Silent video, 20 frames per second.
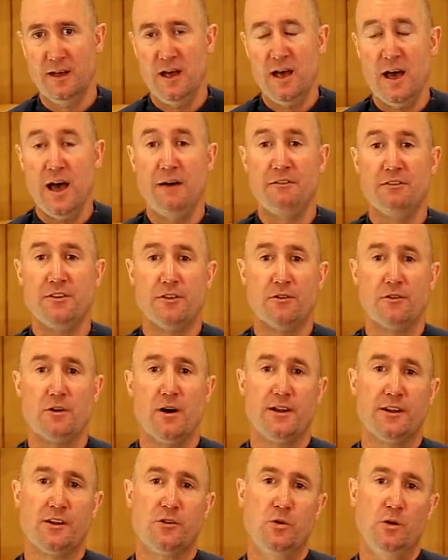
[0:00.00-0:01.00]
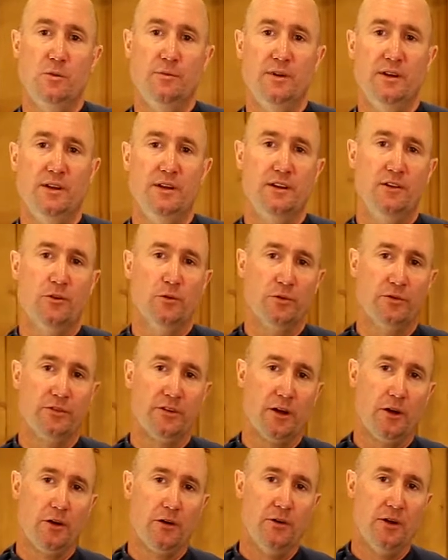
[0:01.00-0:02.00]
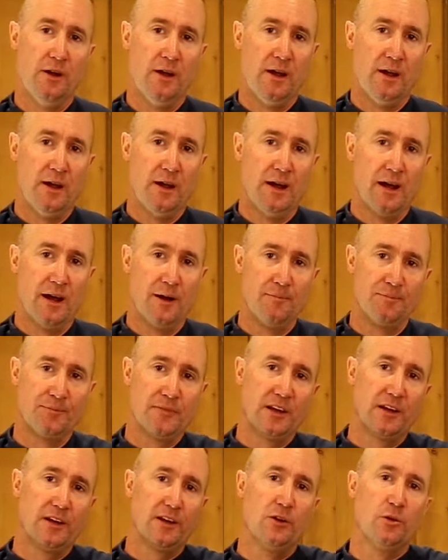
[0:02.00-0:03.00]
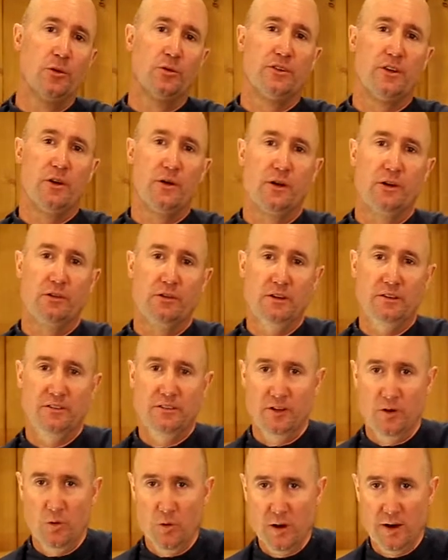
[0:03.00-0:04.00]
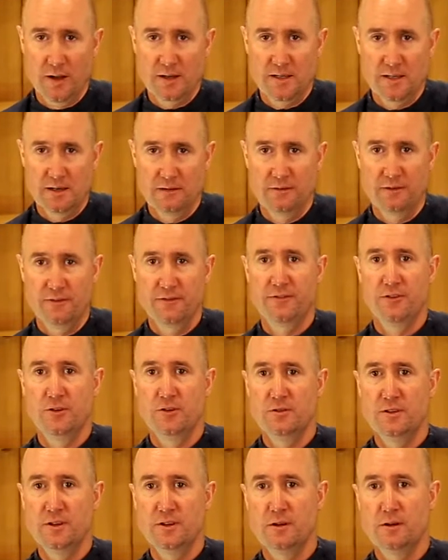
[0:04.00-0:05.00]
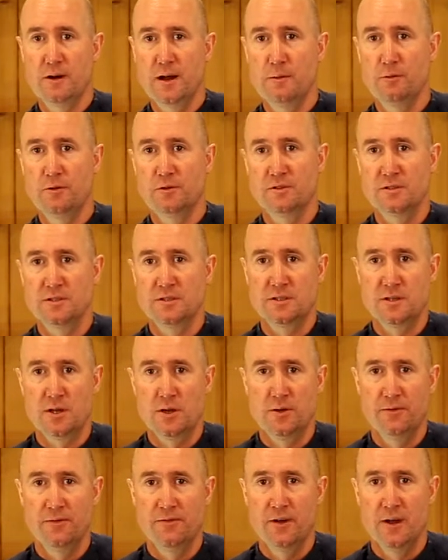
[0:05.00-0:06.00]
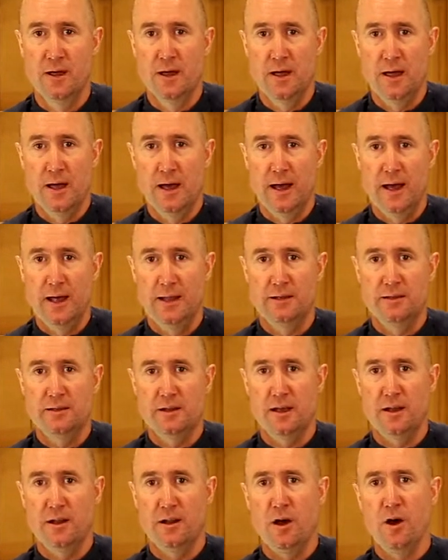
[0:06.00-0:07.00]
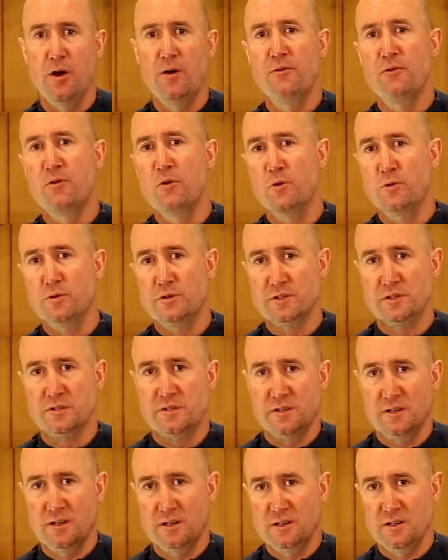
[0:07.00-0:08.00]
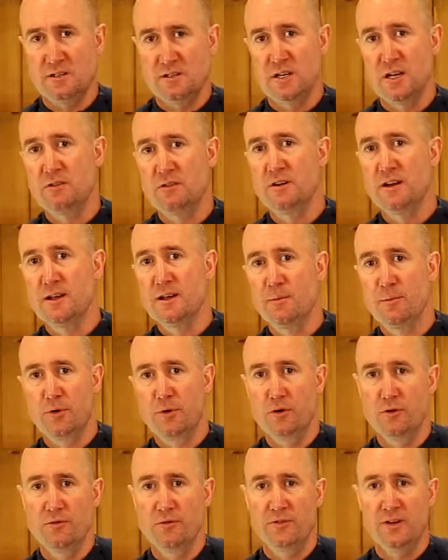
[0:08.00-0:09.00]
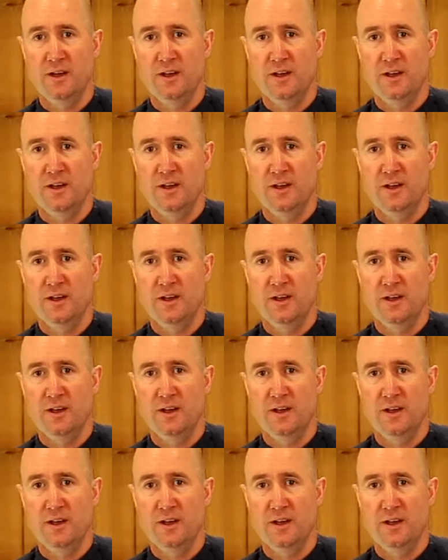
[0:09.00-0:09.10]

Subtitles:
Having the right equipment and also it can also increase the quality of the food that you're able to serve and overall just generally improve